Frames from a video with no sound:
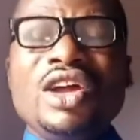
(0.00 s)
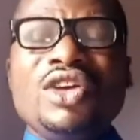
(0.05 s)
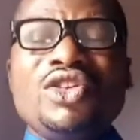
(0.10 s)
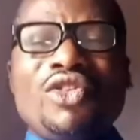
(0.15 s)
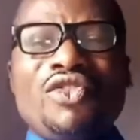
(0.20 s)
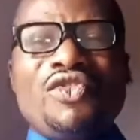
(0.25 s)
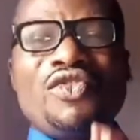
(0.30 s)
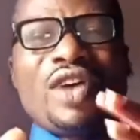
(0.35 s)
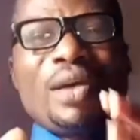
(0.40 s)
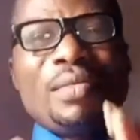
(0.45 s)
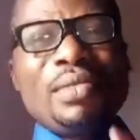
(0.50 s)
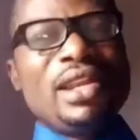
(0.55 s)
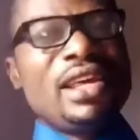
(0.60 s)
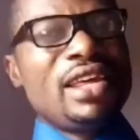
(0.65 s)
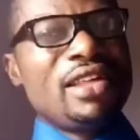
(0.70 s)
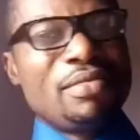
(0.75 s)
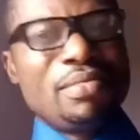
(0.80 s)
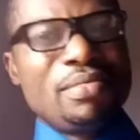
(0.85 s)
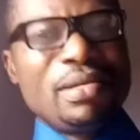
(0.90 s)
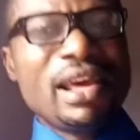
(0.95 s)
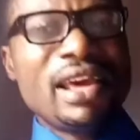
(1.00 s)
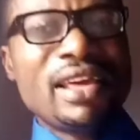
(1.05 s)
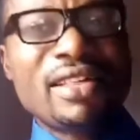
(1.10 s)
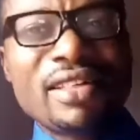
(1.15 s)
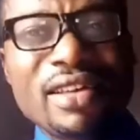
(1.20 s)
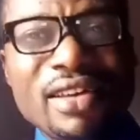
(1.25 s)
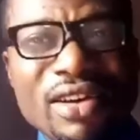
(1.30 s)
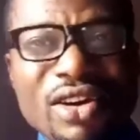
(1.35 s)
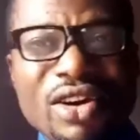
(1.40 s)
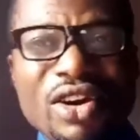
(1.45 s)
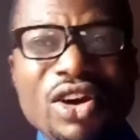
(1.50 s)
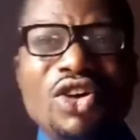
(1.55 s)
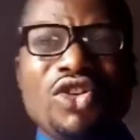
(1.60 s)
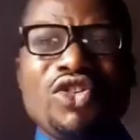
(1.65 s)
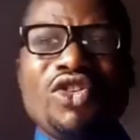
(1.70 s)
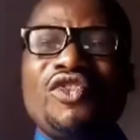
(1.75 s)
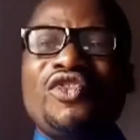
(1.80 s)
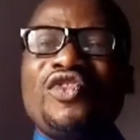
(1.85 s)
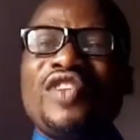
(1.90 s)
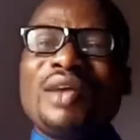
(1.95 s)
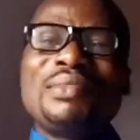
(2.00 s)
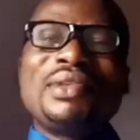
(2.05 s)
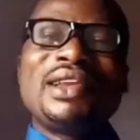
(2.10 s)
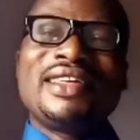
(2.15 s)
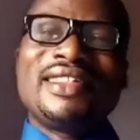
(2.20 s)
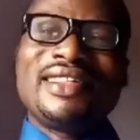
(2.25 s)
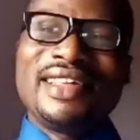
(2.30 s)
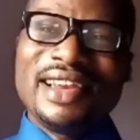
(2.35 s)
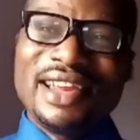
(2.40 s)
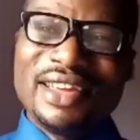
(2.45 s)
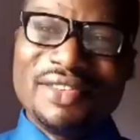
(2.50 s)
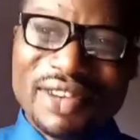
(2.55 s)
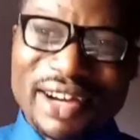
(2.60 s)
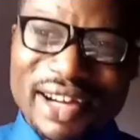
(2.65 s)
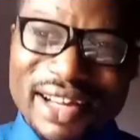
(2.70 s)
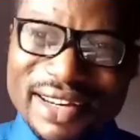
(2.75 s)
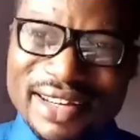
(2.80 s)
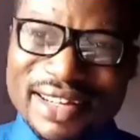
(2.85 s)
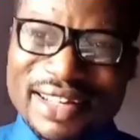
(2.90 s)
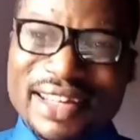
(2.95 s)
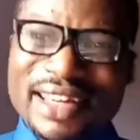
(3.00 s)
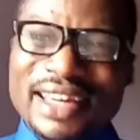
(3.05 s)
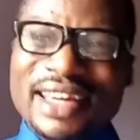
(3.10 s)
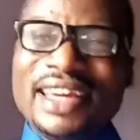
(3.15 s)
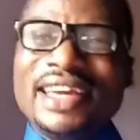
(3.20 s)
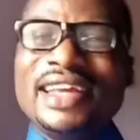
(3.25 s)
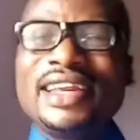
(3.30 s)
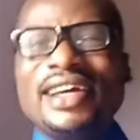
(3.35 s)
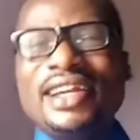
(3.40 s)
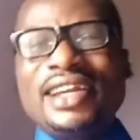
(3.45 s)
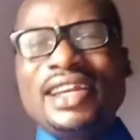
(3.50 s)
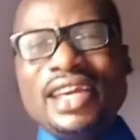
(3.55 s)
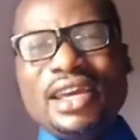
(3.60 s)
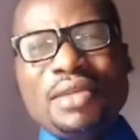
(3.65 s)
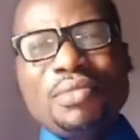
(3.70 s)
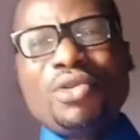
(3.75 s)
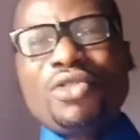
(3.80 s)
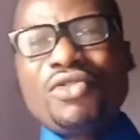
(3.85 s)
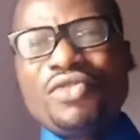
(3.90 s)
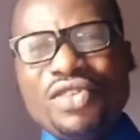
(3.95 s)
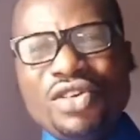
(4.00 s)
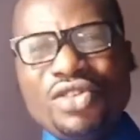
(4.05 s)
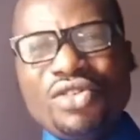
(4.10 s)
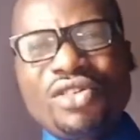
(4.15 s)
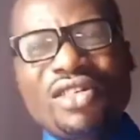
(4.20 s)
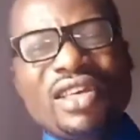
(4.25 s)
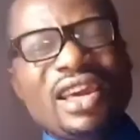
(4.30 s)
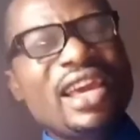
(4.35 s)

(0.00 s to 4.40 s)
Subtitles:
Your family is blessed. Your family is delivered in the name of Jesus.